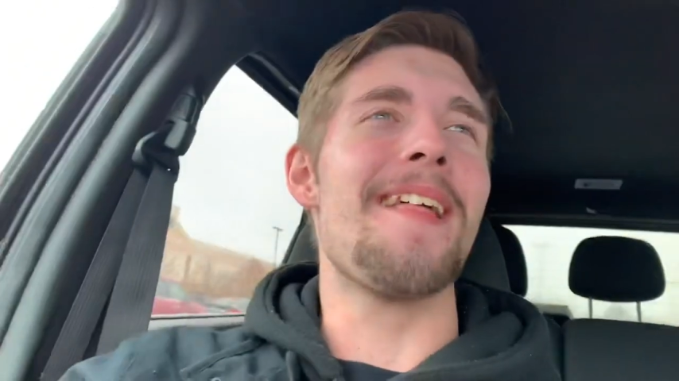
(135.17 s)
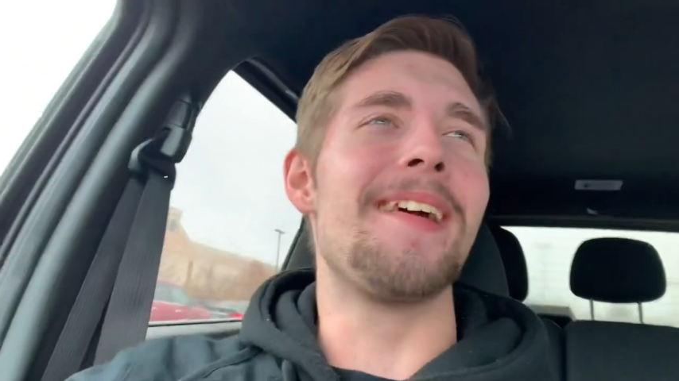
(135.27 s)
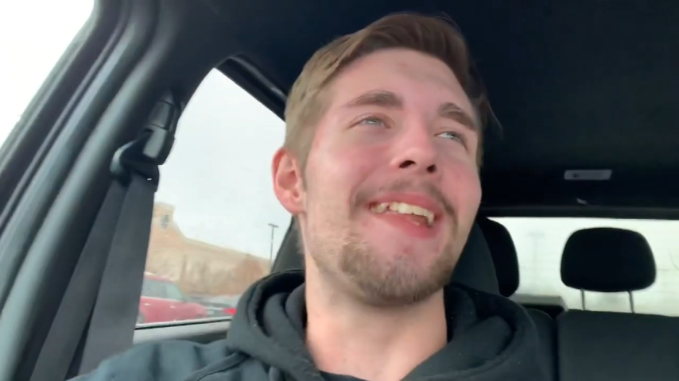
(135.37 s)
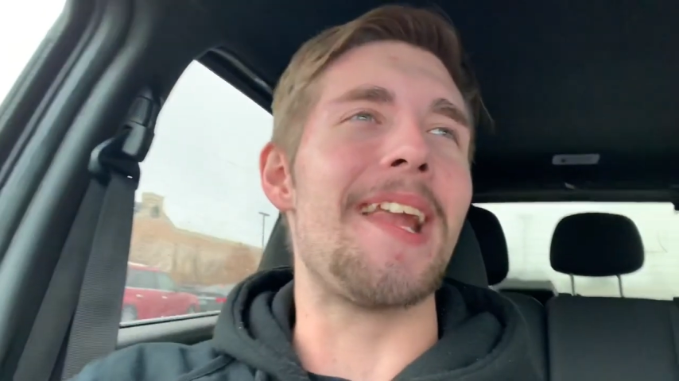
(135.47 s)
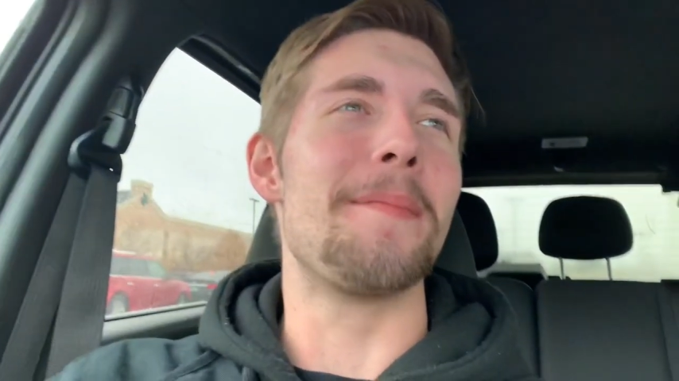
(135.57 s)
not
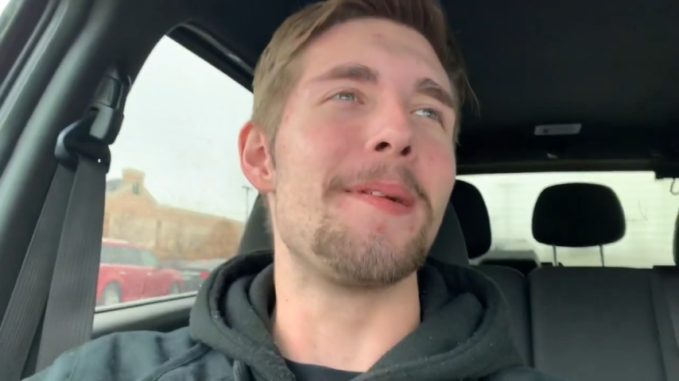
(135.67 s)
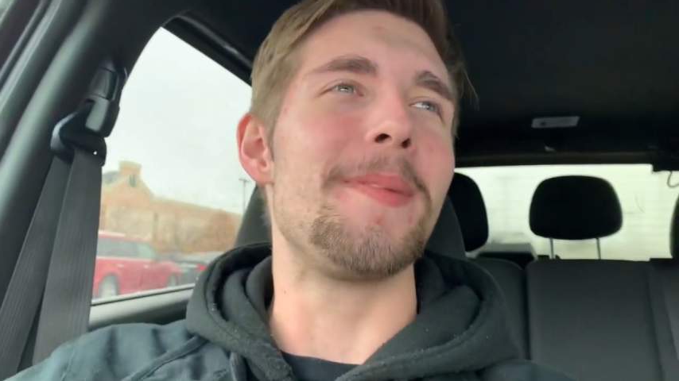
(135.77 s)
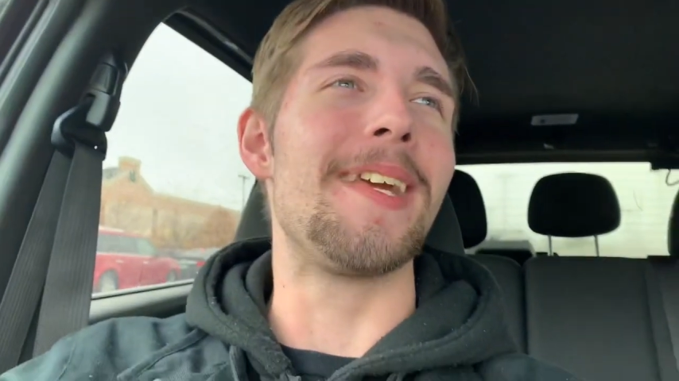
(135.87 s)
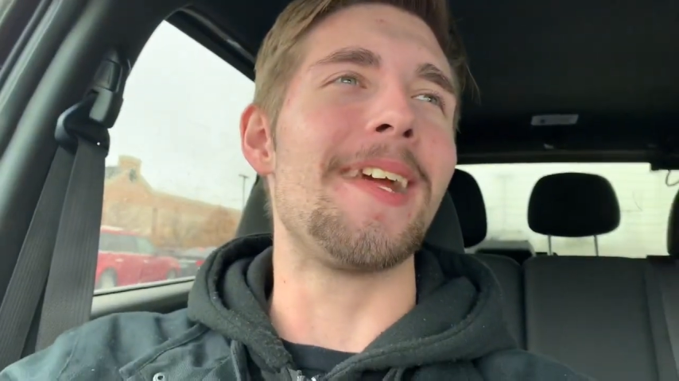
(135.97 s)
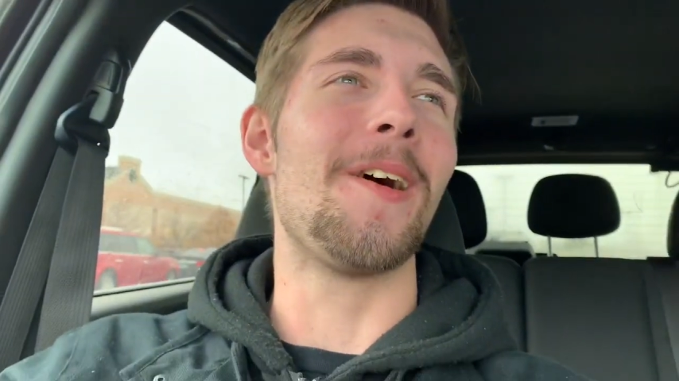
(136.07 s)
only that, I'm gonna
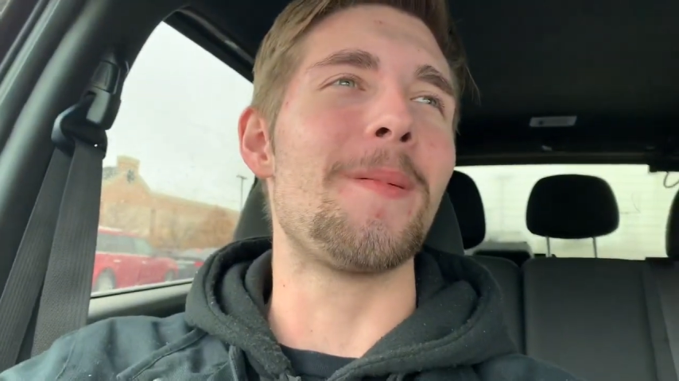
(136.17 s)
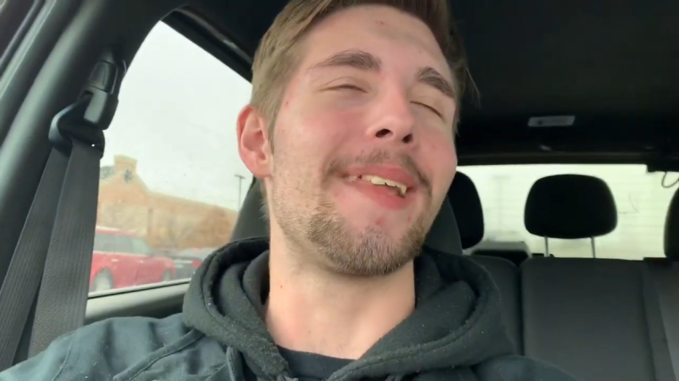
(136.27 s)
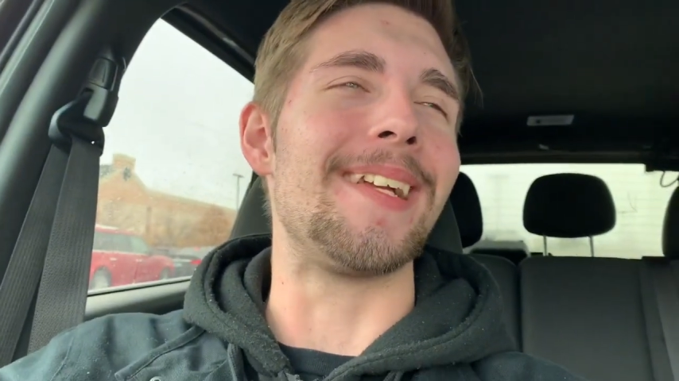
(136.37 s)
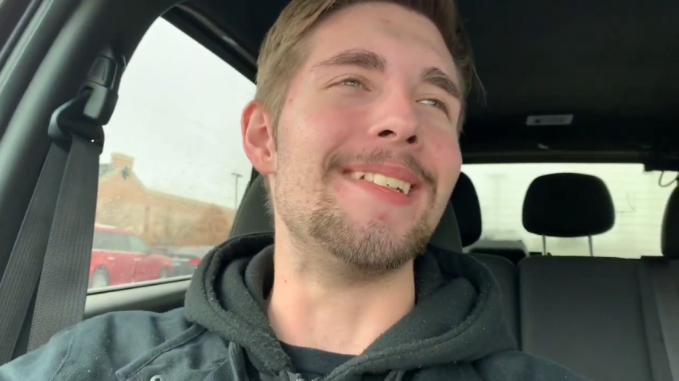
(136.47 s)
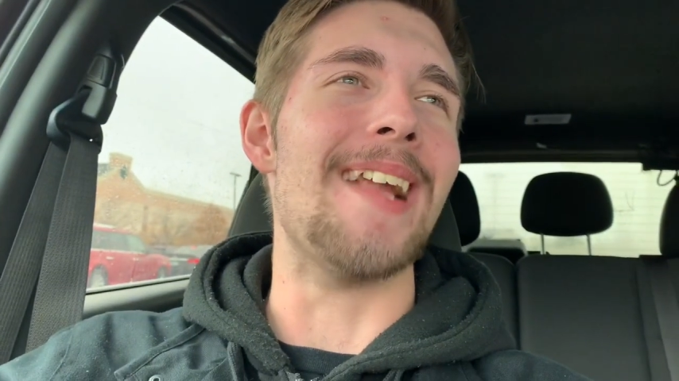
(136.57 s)
be getting home
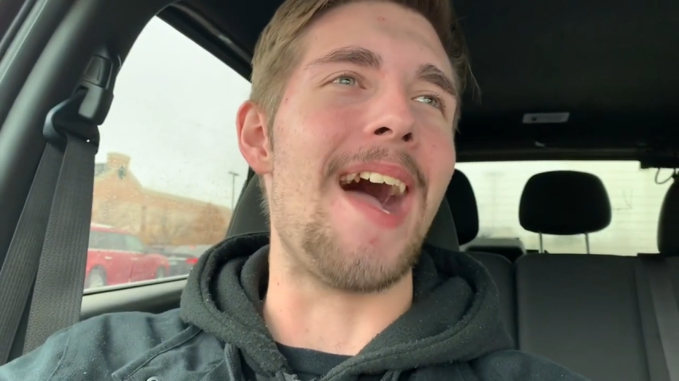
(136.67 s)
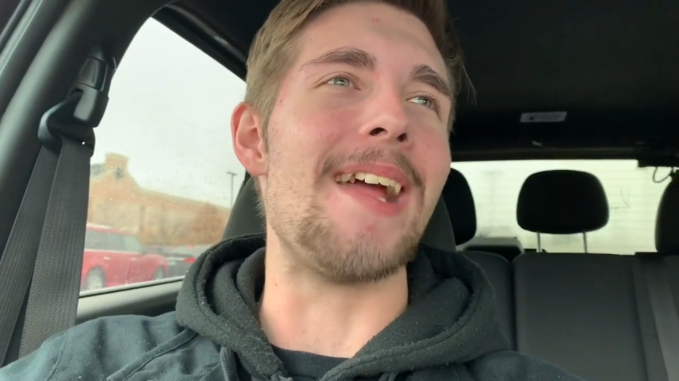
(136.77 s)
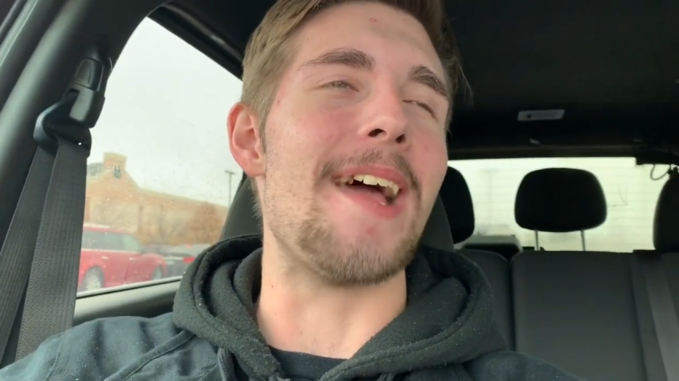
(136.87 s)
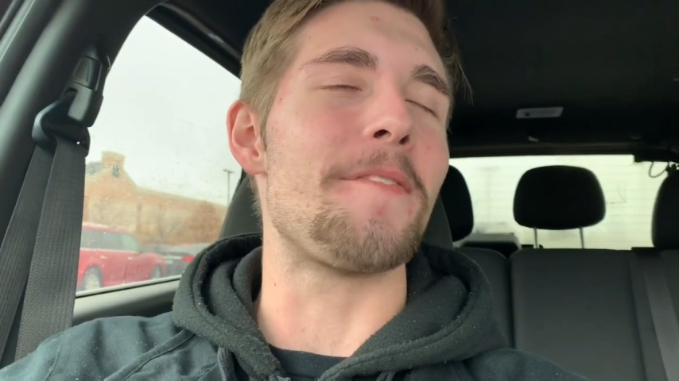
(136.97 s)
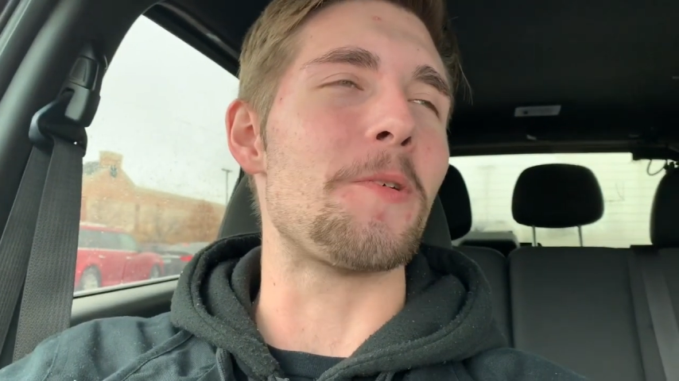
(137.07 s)
at like
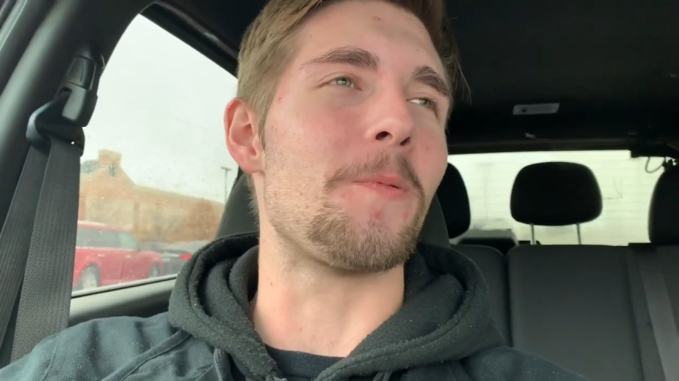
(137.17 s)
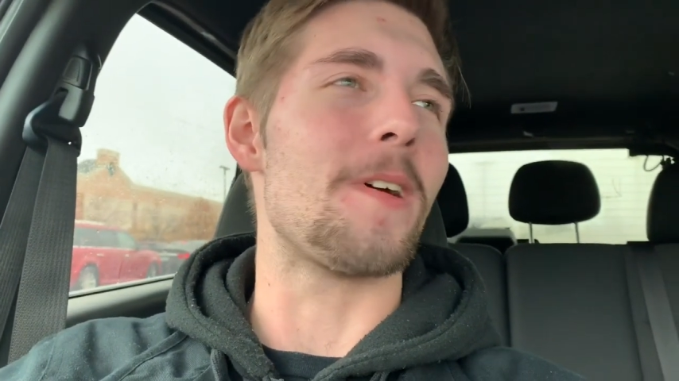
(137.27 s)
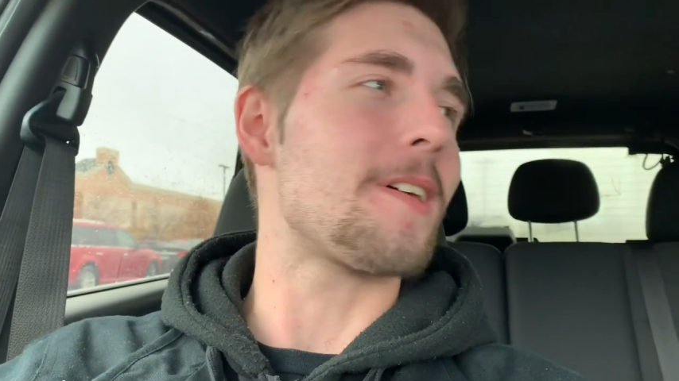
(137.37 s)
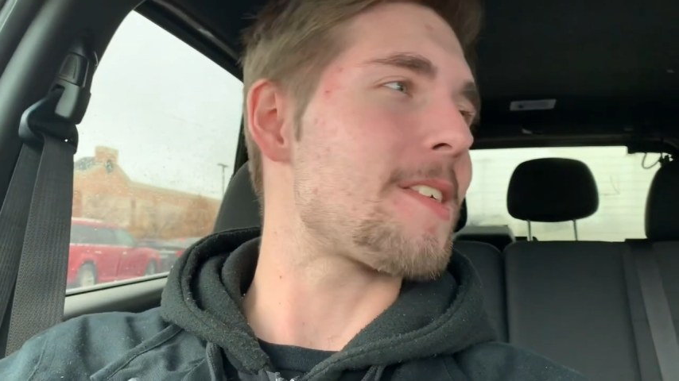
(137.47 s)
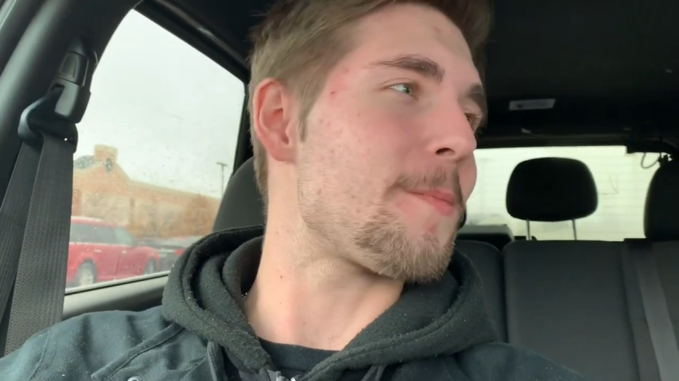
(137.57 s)
nine after work.